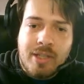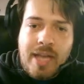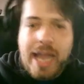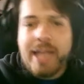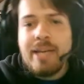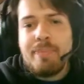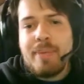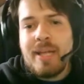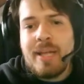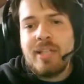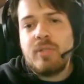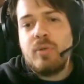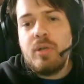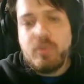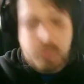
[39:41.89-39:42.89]
and the
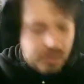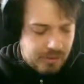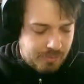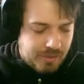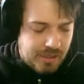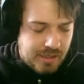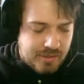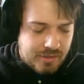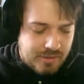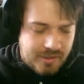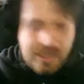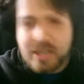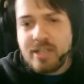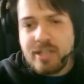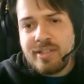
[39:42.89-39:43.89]
password will be, as I
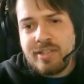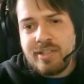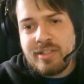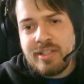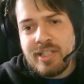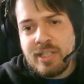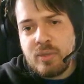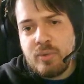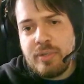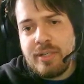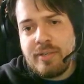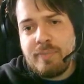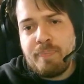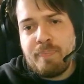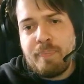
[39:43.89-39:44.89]
said, secret
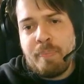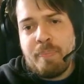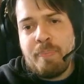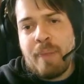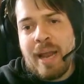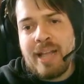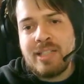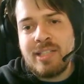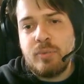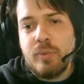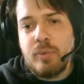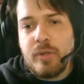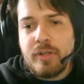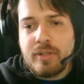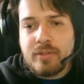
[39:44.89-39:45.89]

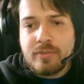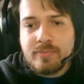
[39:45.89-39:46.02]
password.